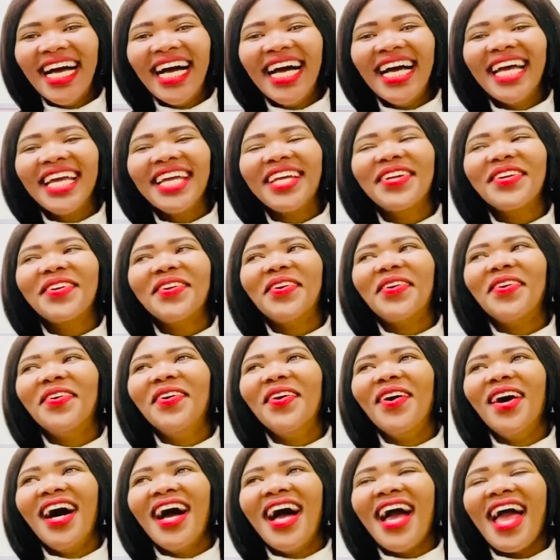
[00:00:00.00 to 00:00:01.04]
you know?
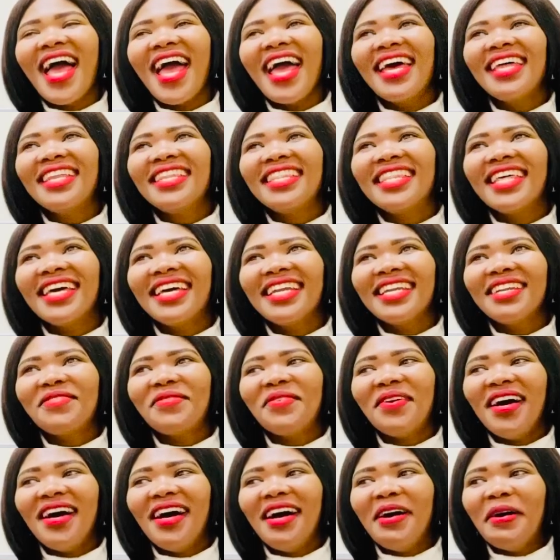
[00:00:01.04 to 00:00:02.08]
And then
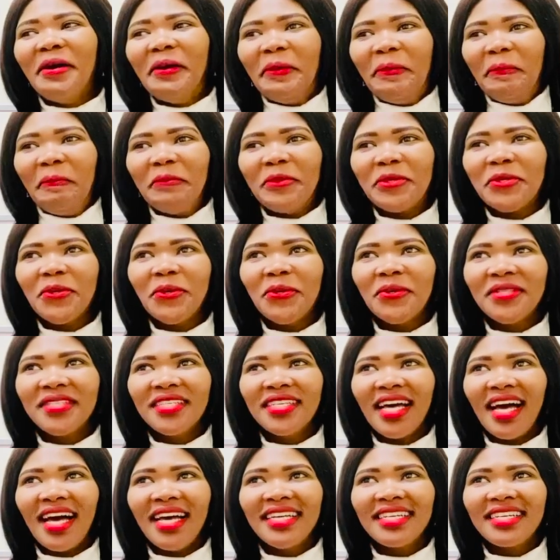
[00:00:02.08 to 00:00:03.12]

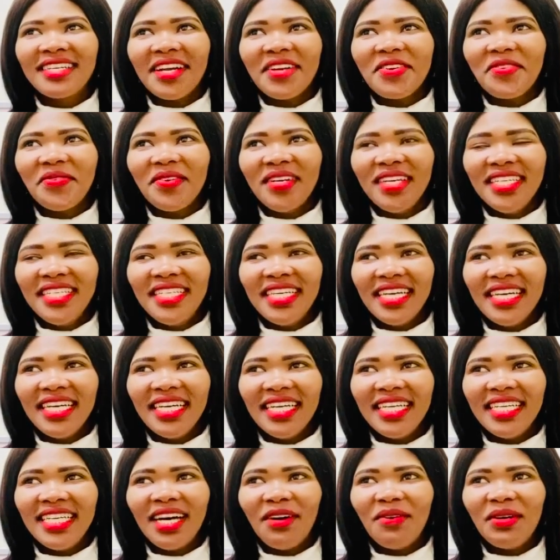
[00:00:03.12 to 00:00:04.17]
I
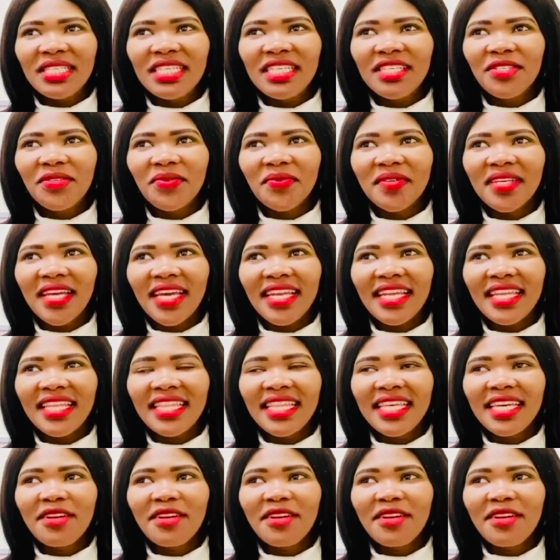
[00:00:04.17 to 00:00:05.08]
graduated. I wasn't doing anything